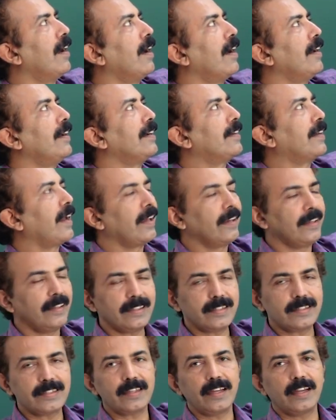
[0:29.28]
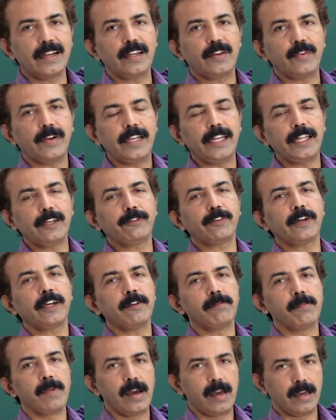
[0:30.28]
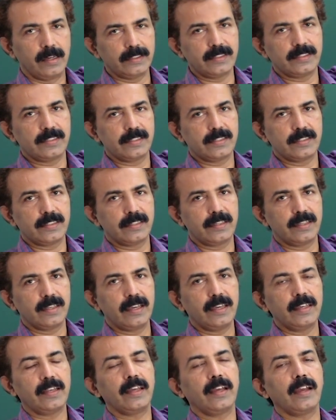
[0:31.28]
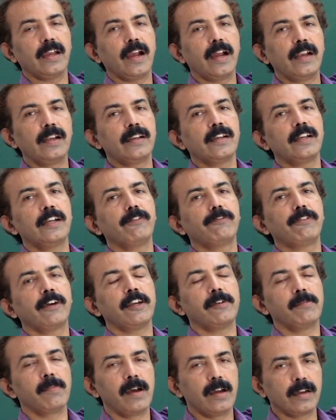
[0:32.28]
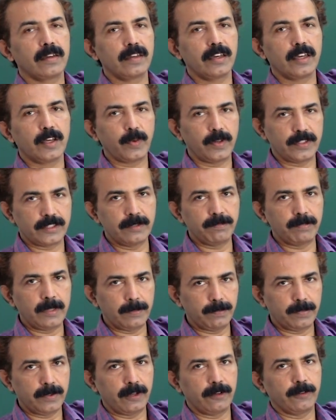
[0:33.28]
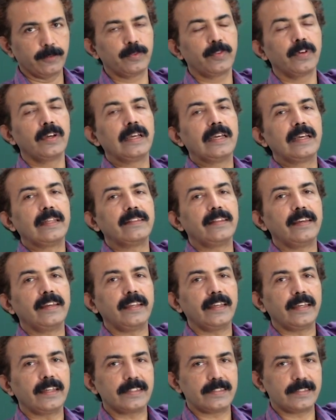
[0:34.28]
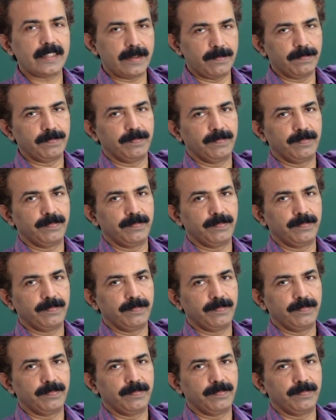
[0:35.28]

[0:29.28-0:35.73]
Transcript: and it carries 25 marks in a 105 mark question paper of theory exam.